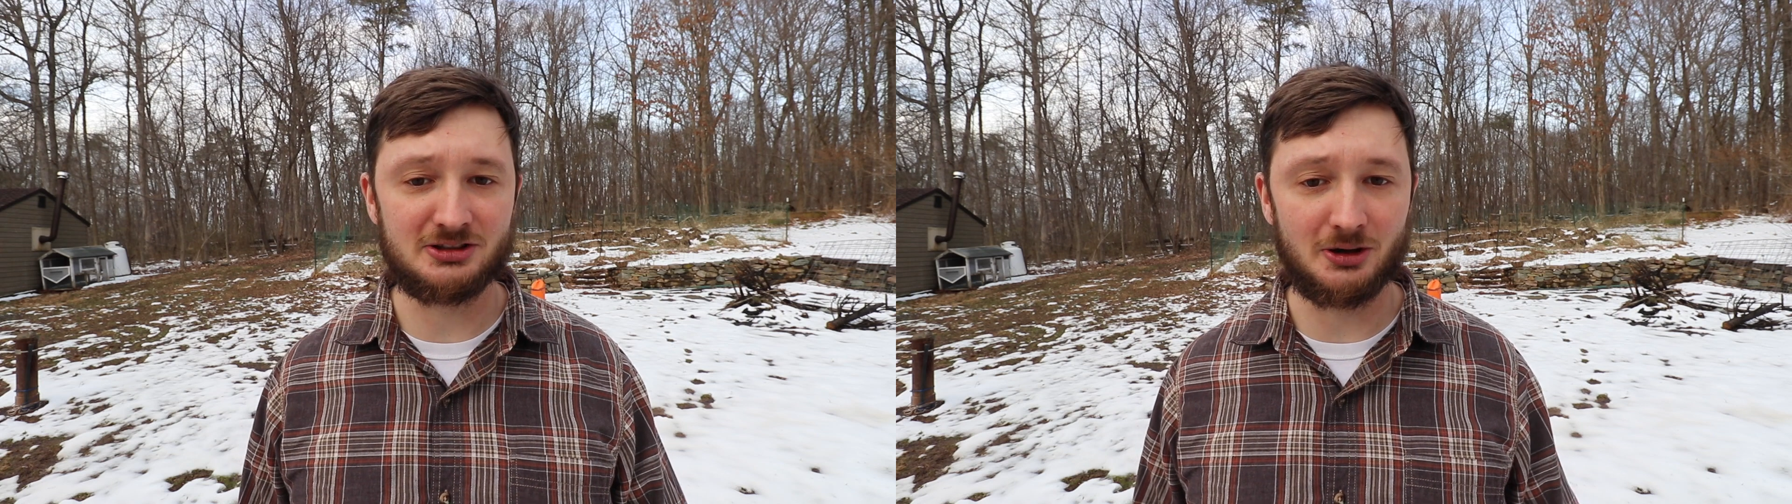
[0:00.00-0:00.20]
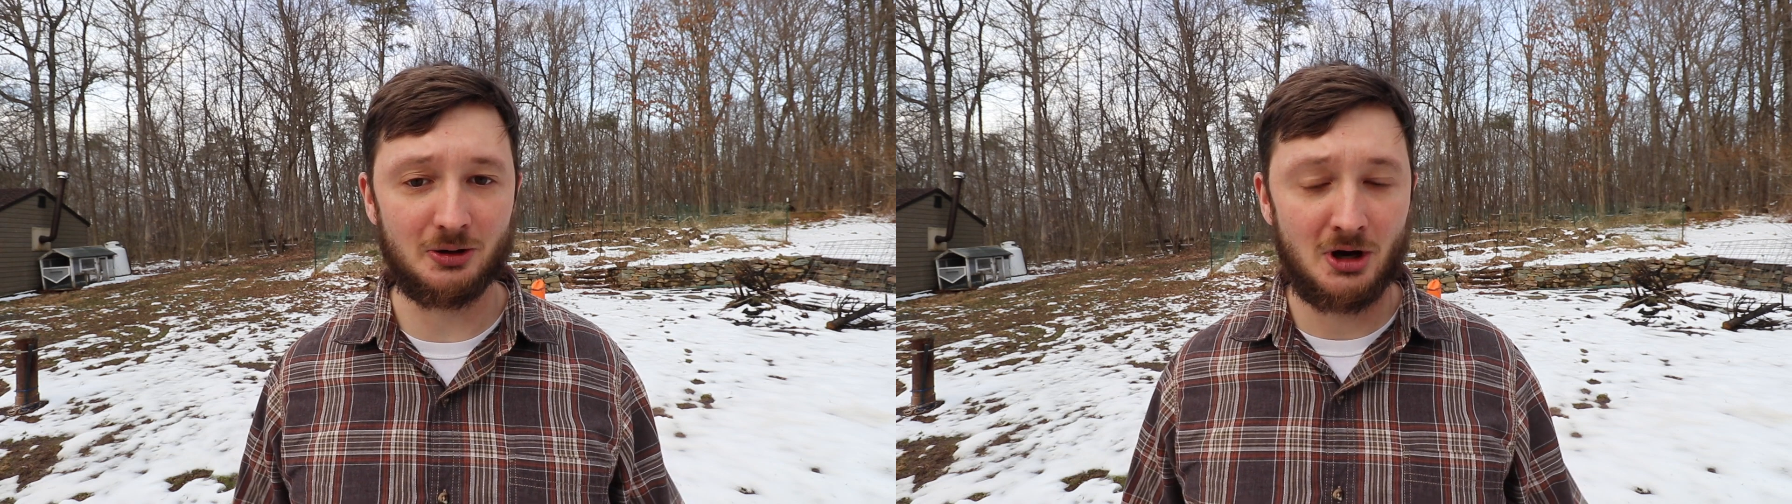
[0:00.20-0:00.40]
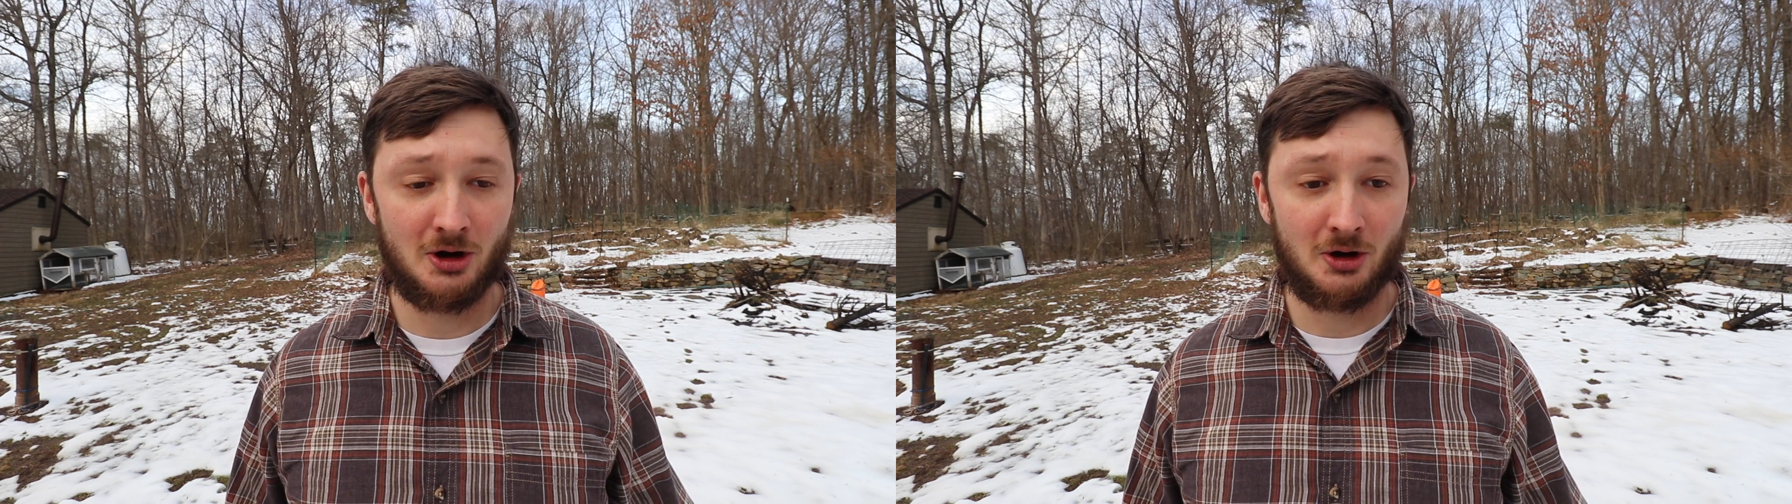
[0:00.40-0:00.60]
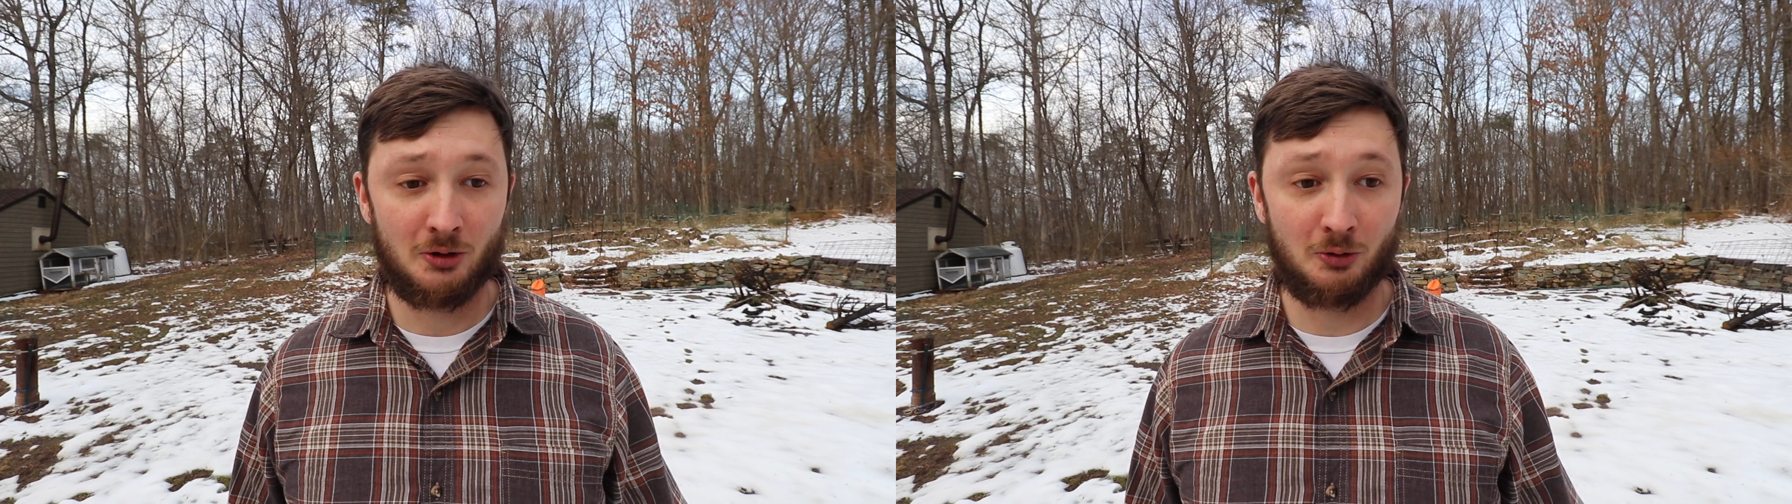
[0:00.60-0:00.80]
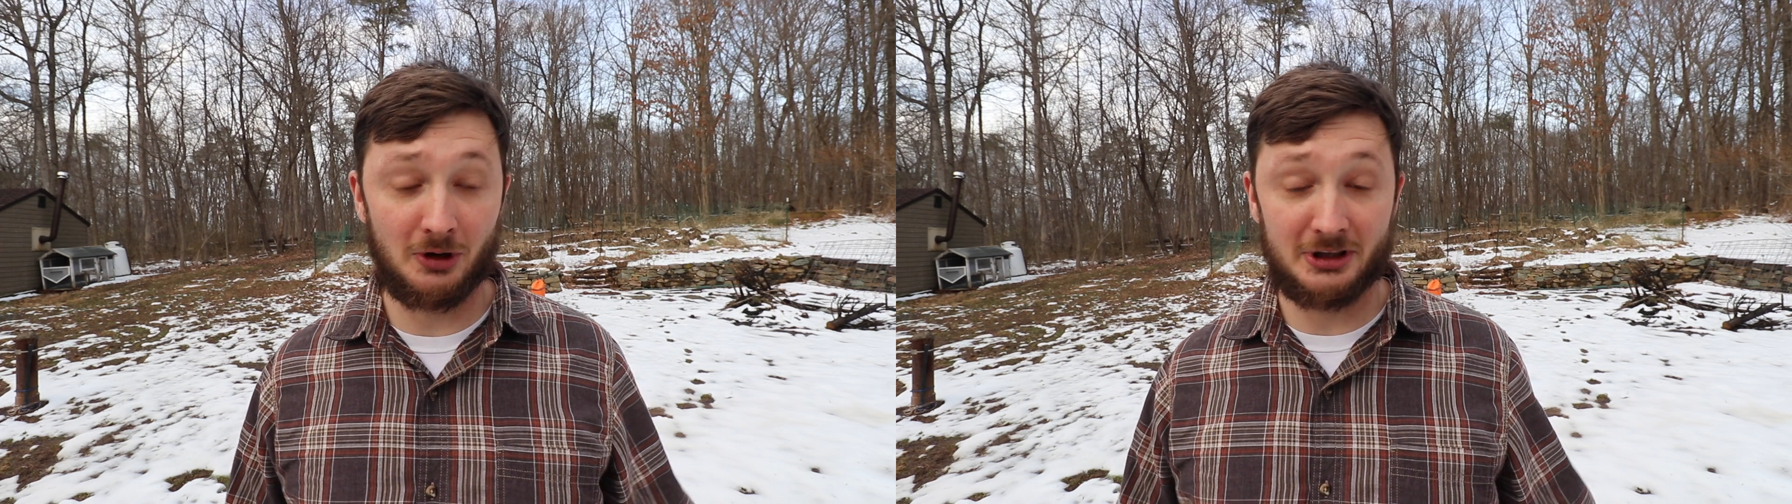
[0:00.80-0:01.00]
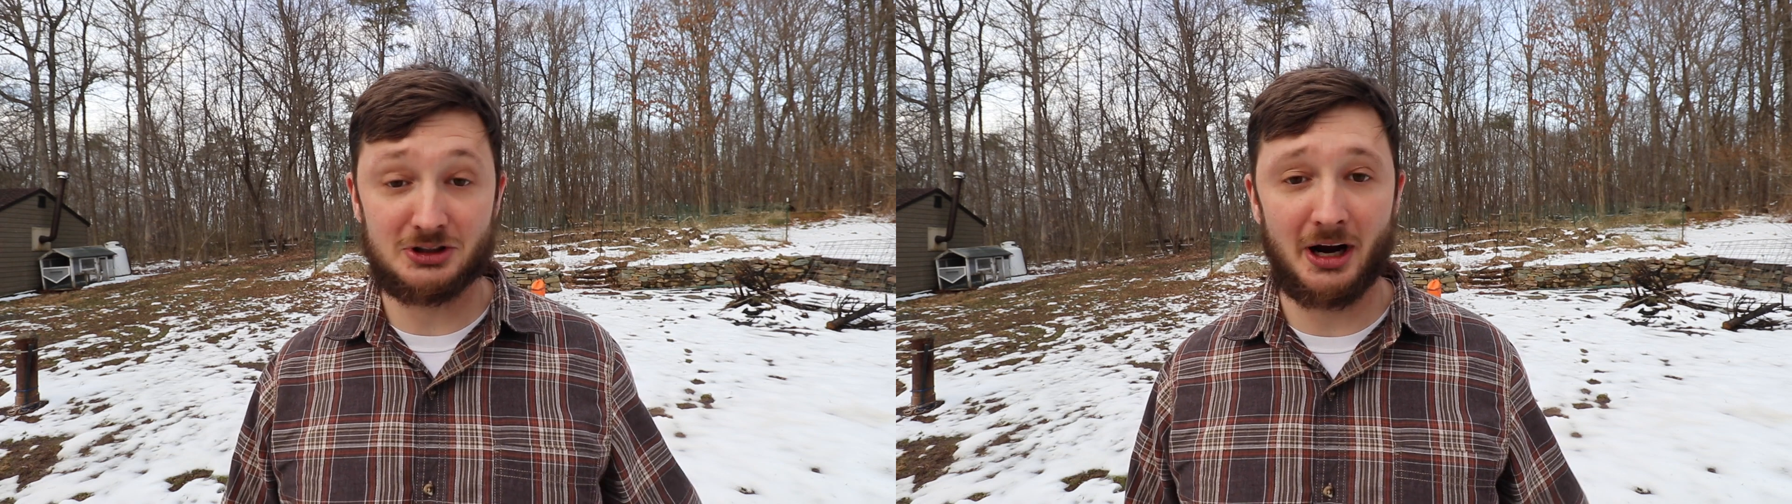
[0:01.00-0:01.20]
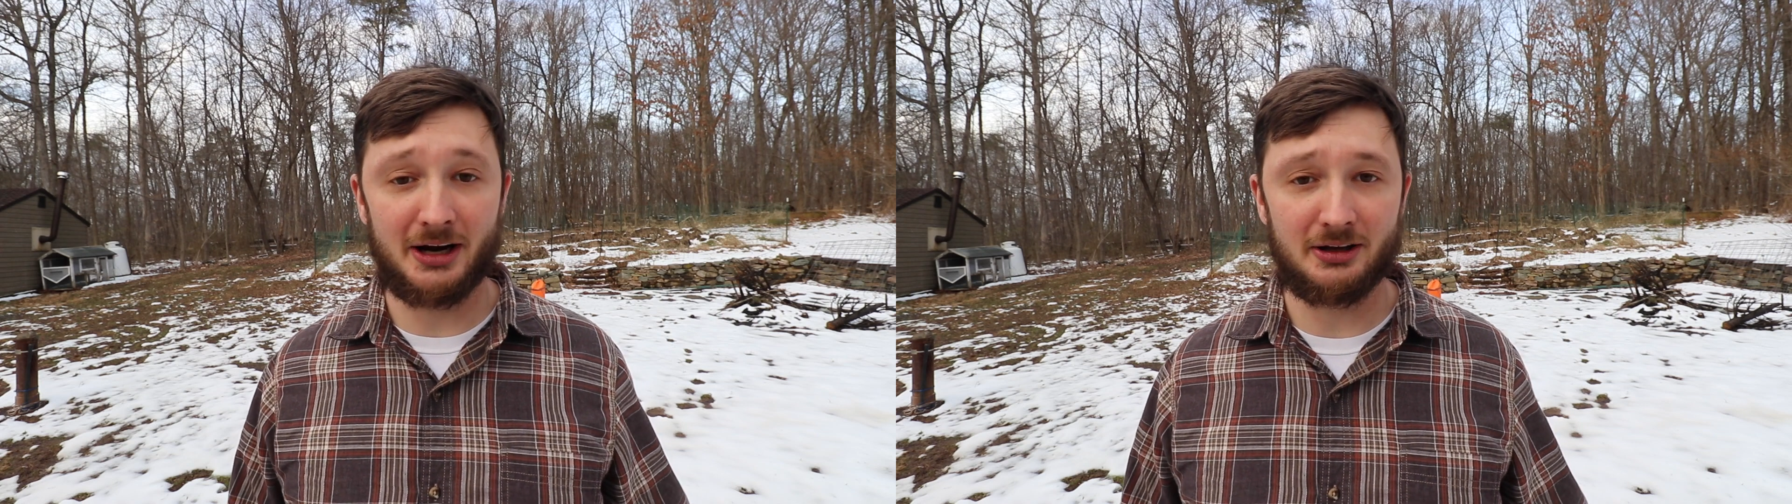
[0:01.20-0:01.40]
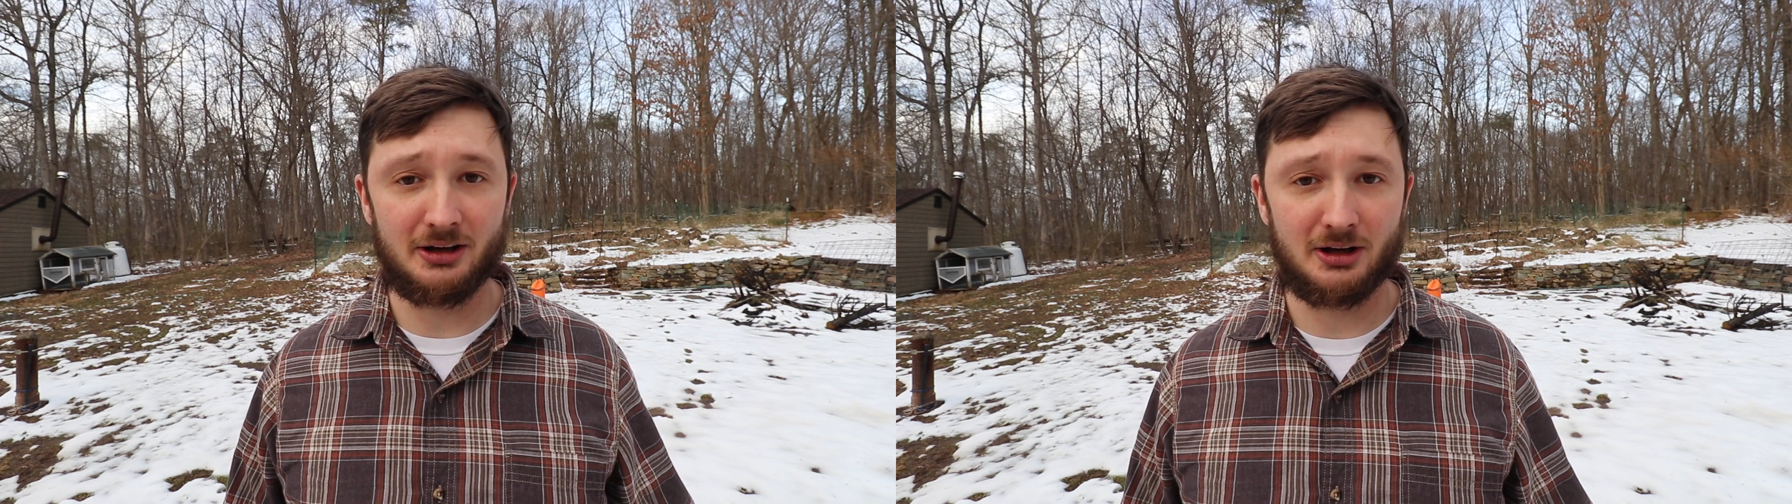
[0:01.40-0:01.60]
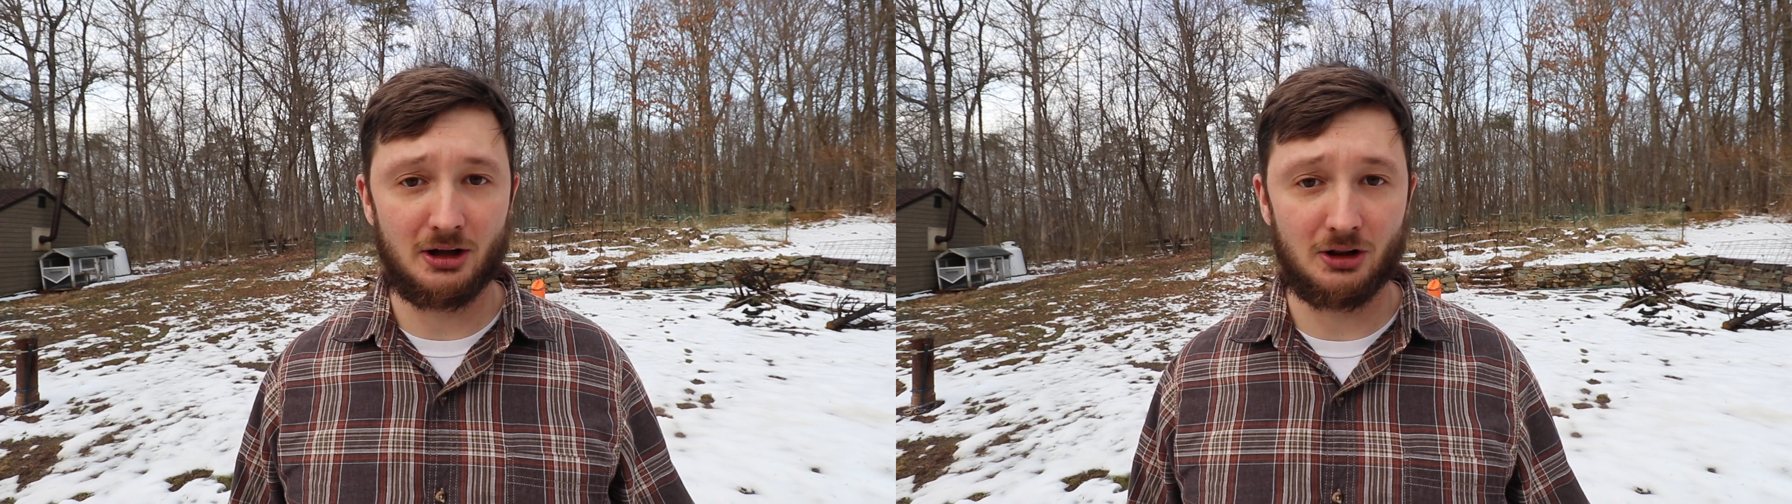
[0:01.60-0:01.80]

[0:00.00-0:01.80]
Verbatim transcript: So really try to